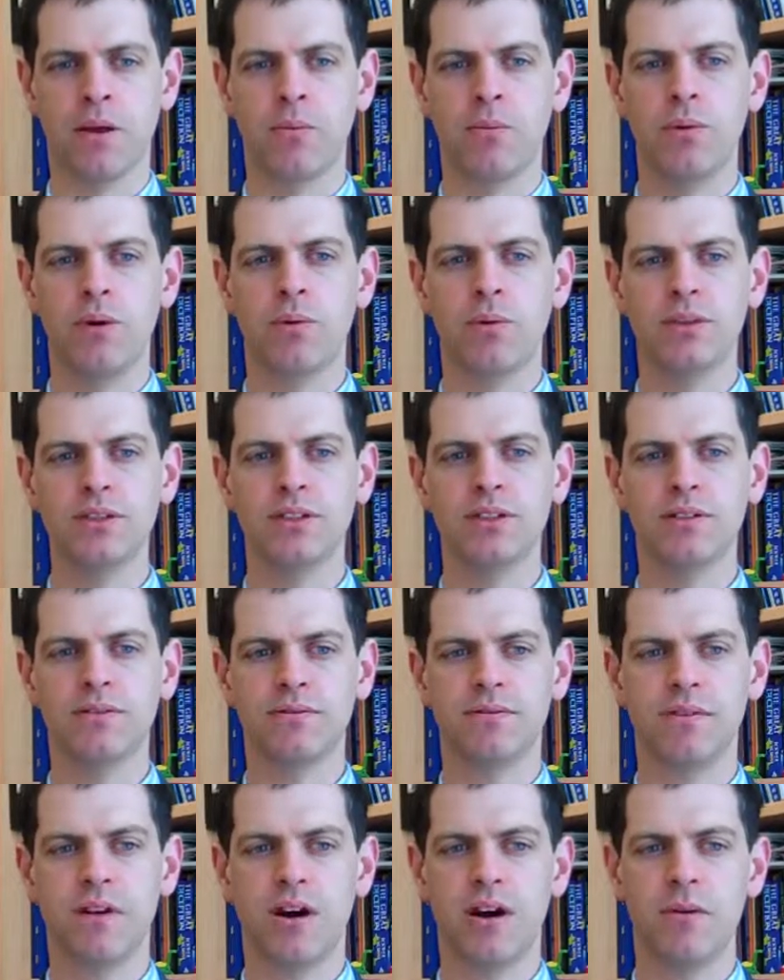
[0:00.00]
we want it
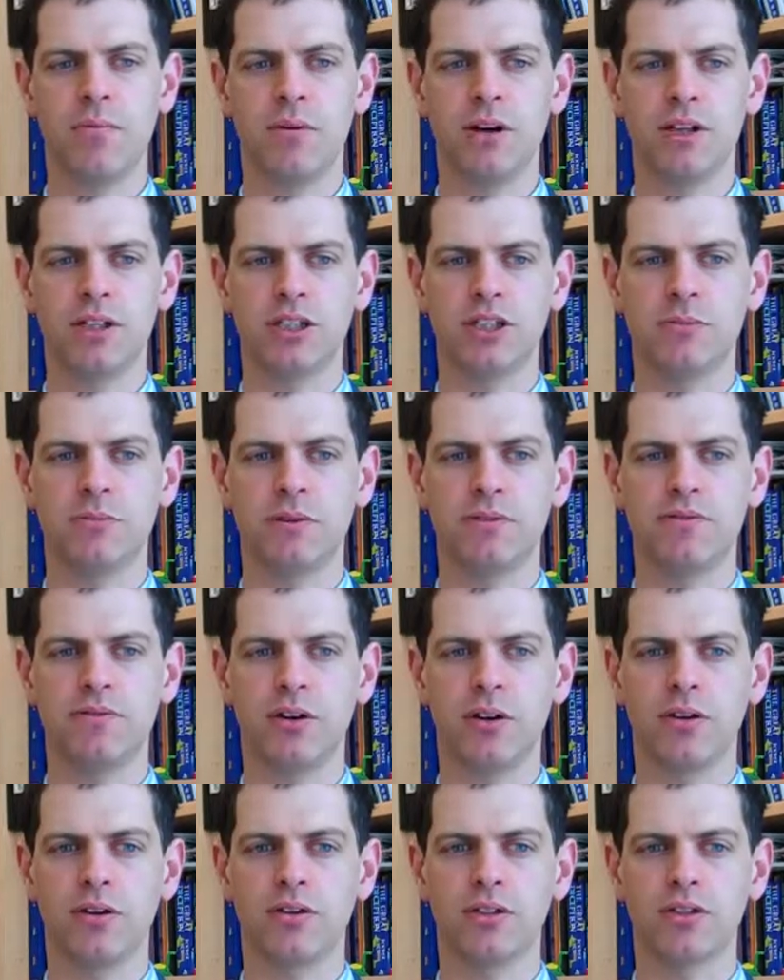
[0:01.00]
very much to be
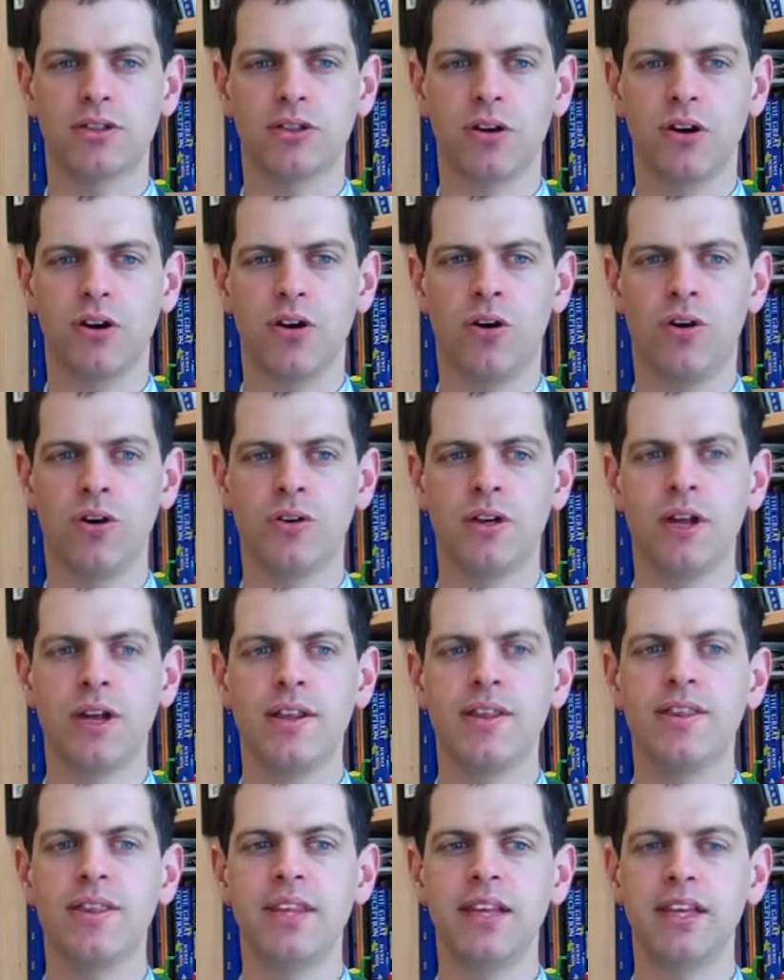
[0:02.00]
focused on
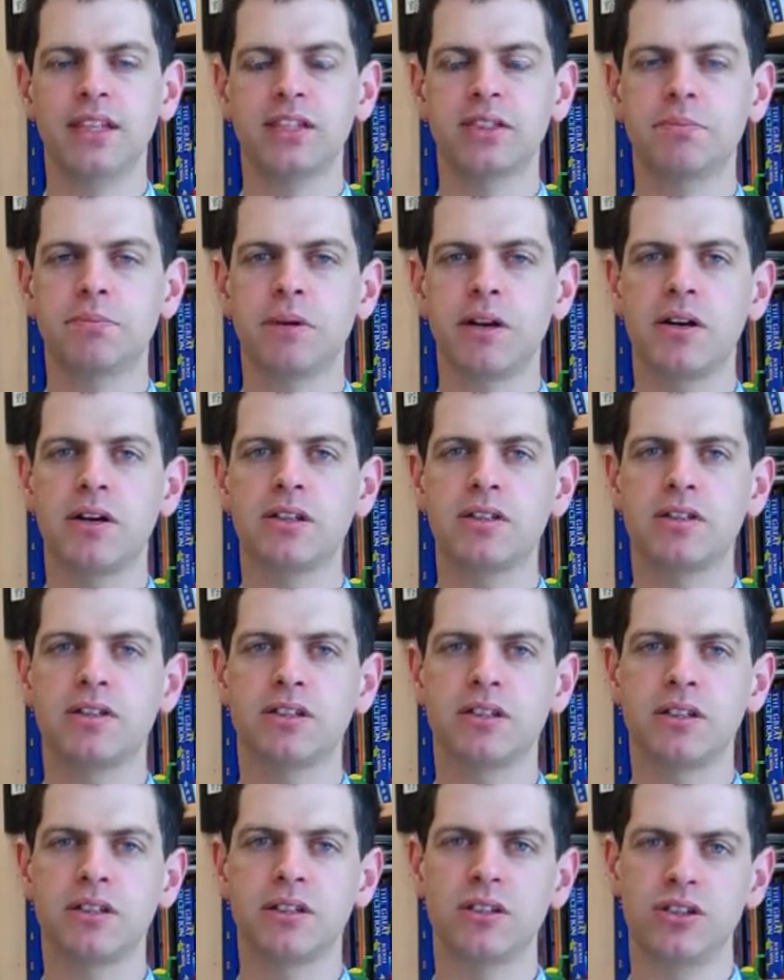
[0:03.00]
the experience
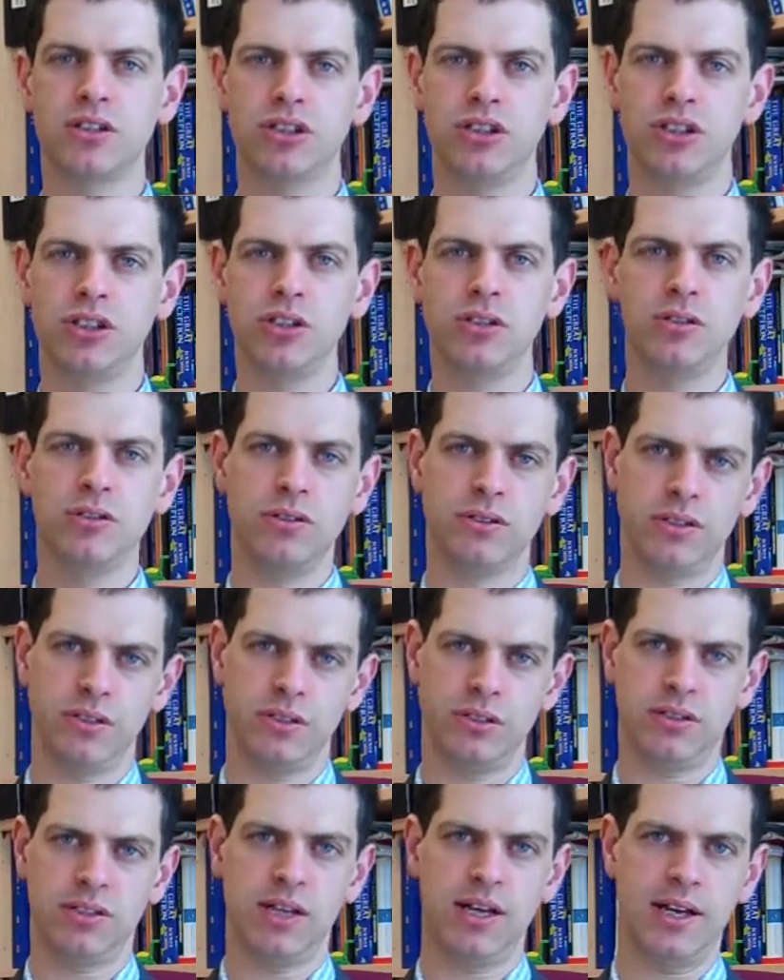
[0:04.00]
that the student
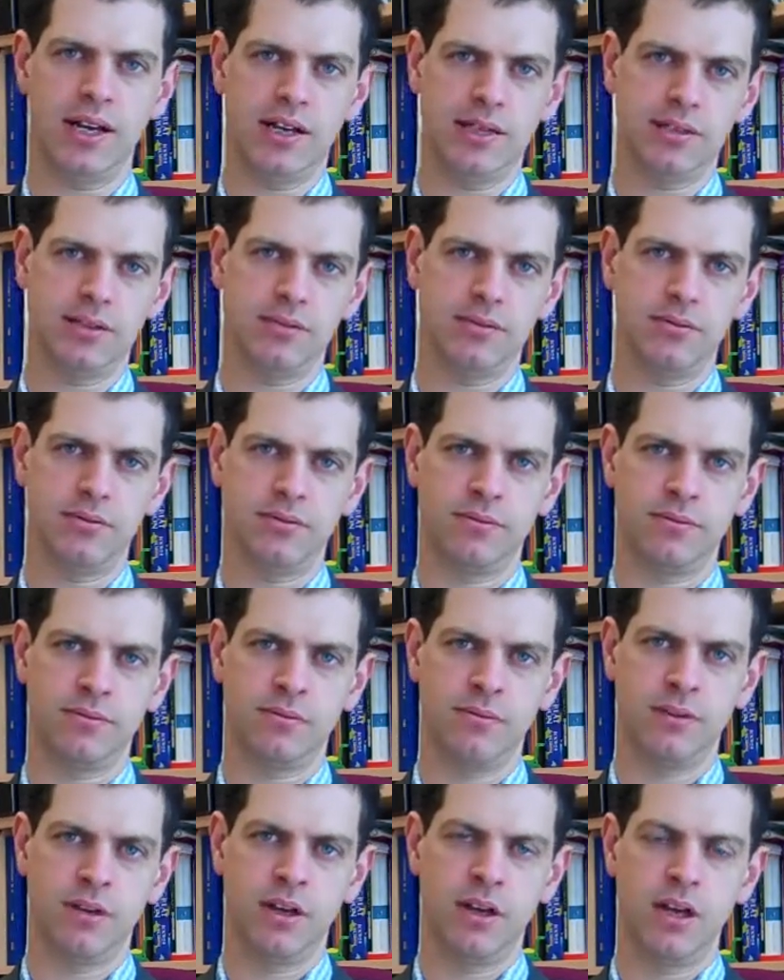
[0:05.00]
has had.
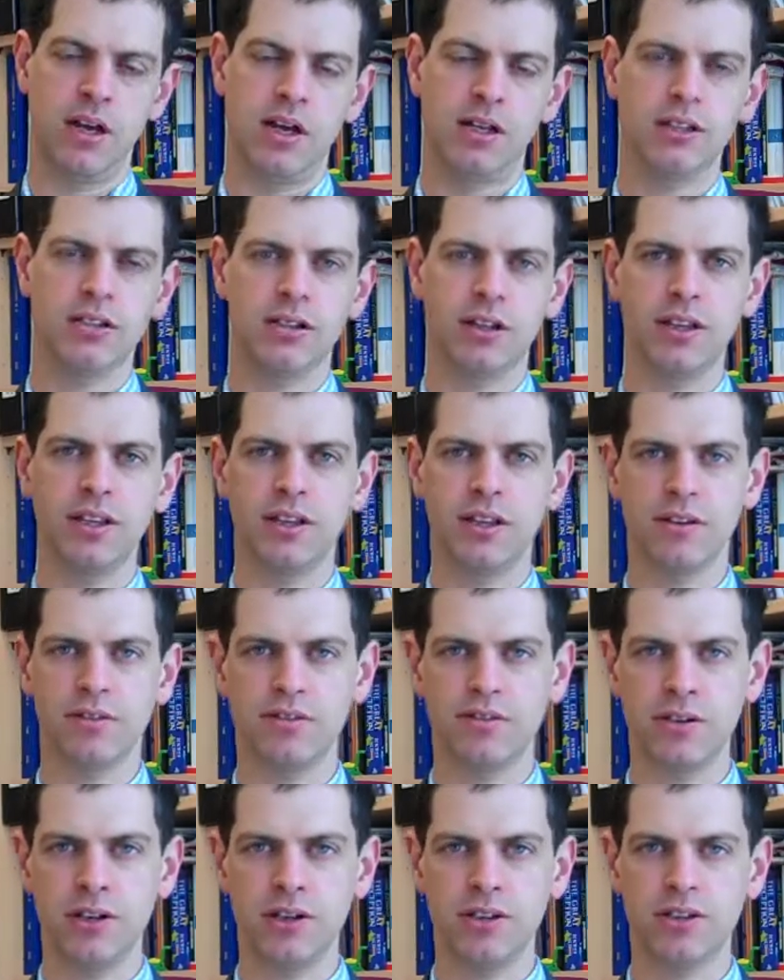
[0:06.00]
And so I think the
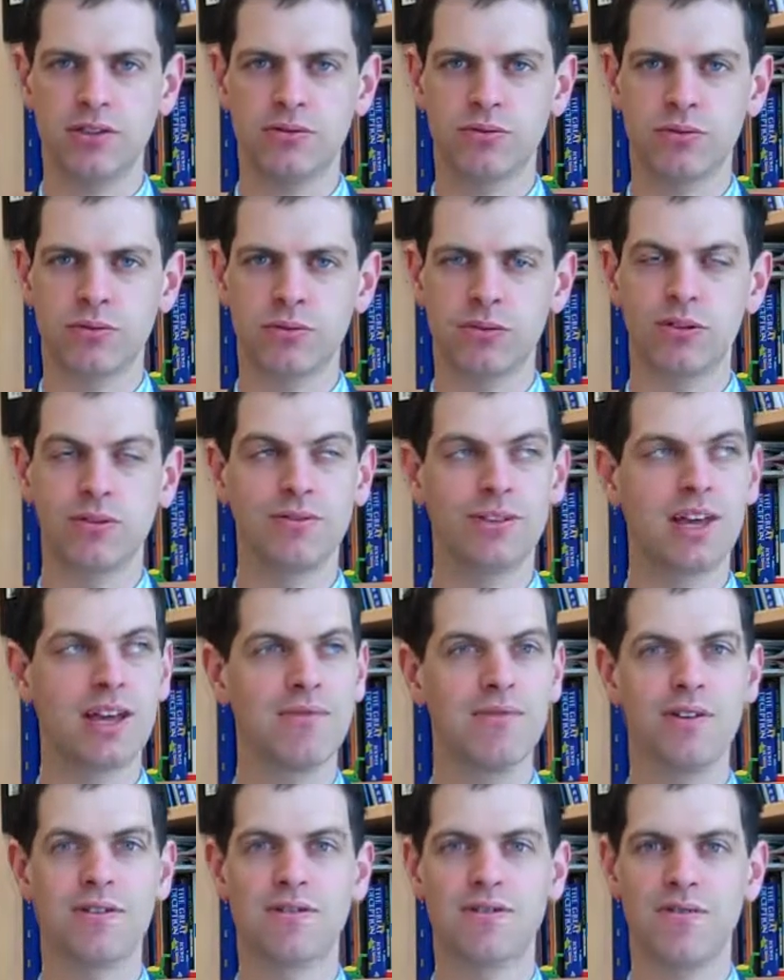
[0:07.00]
first rule of
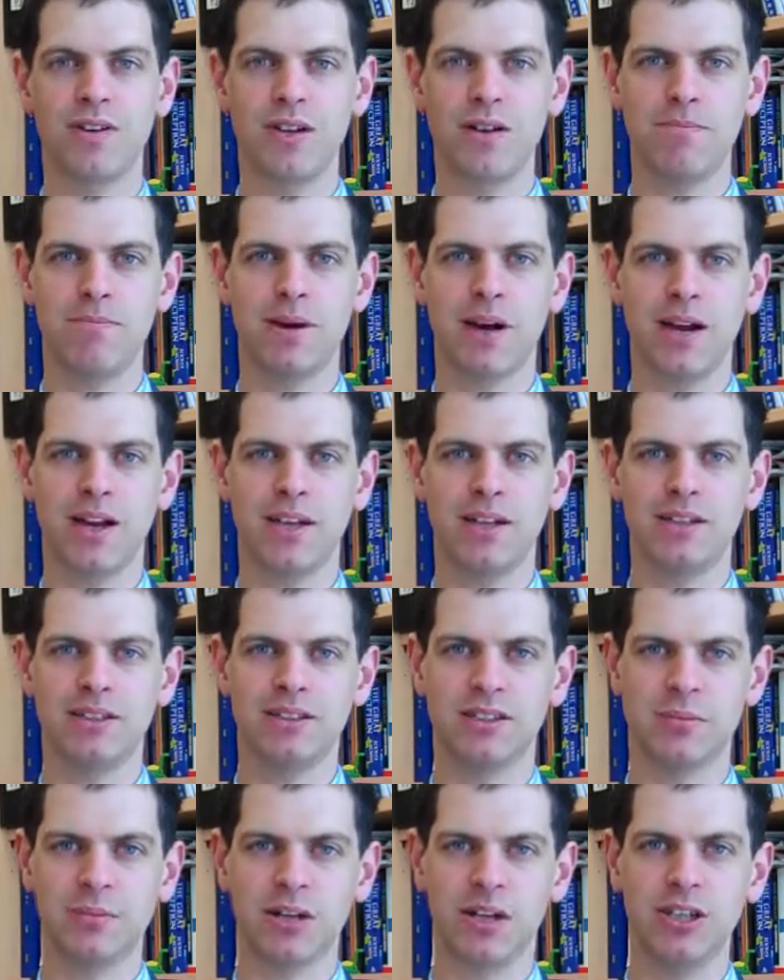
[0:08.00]
giving feedback in a
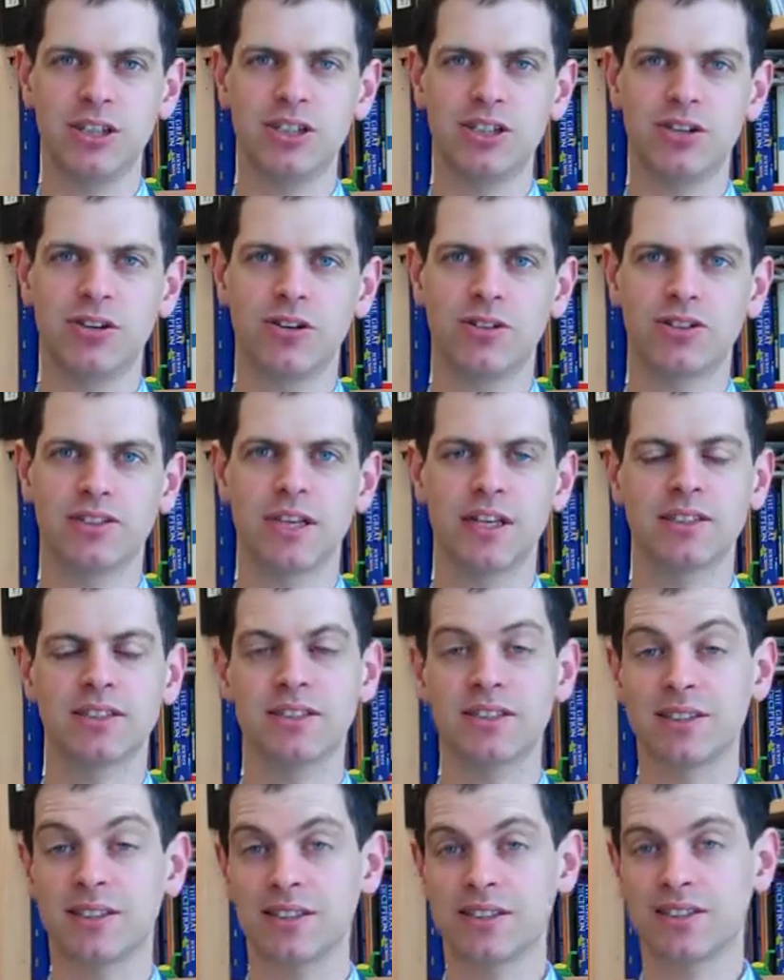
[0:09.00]
simulation context
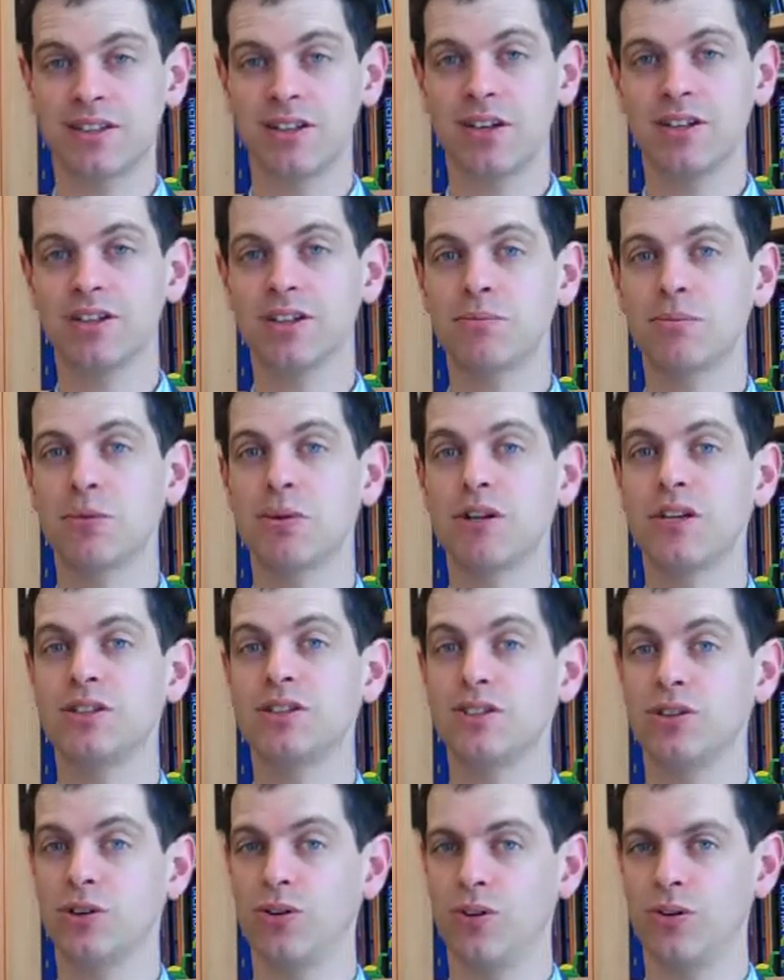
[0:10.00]
is the starting point is
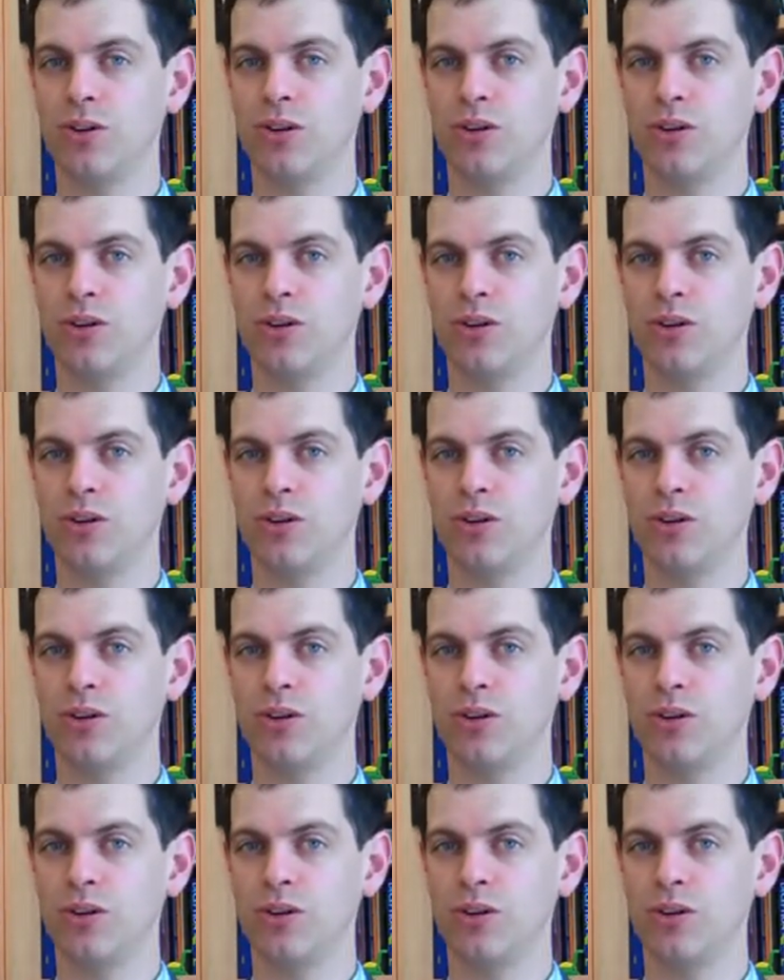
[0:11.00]
not